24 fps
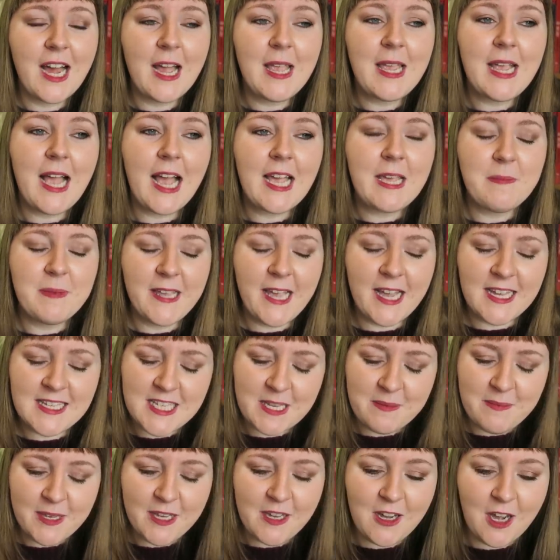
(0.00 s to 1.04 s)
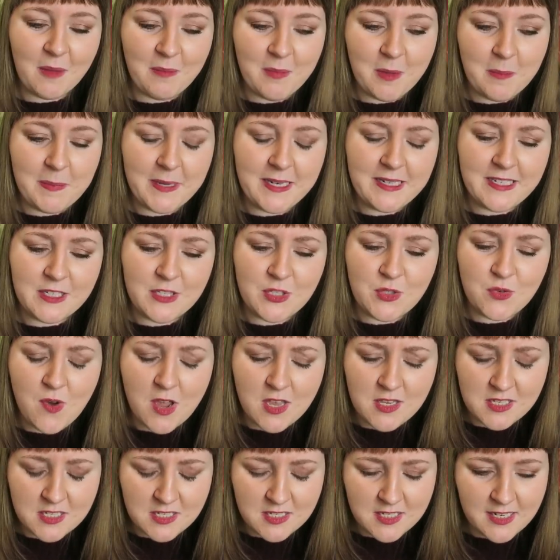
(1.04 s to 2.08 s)
I guess I become a bit
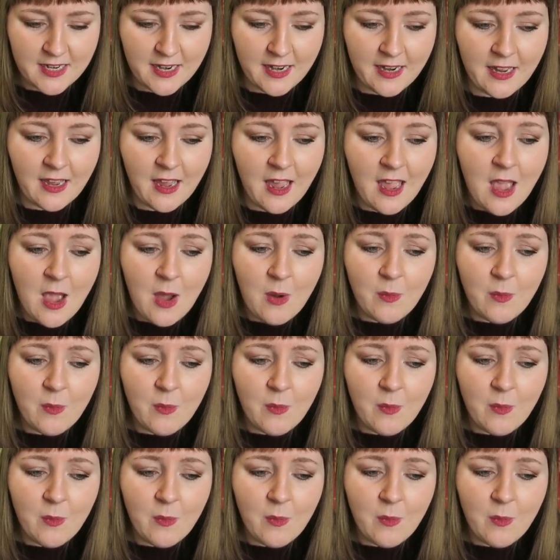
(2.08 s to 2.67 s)
distrusting